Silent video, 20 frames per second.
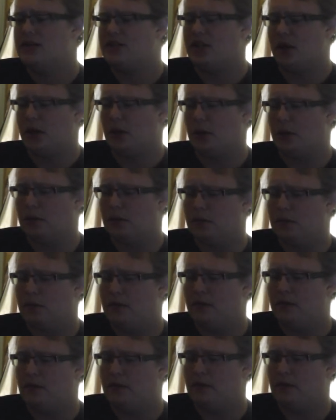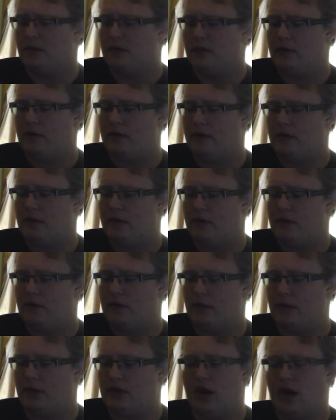So
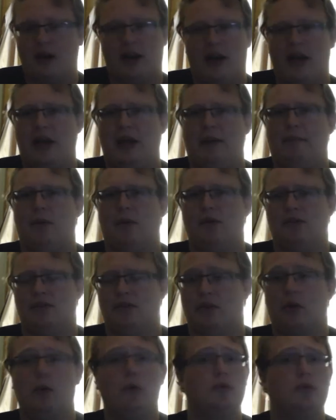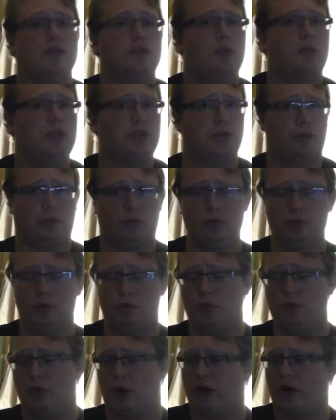McConaughey pulls a whole
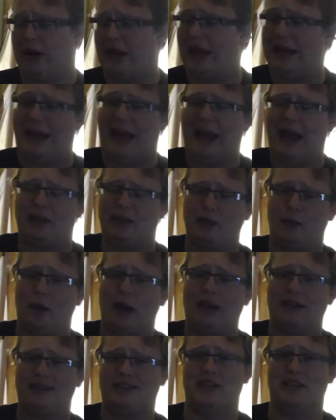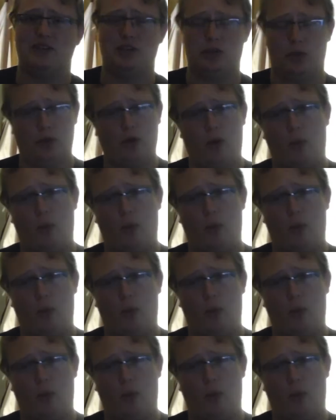switcheroo on Anne Hathaway and says,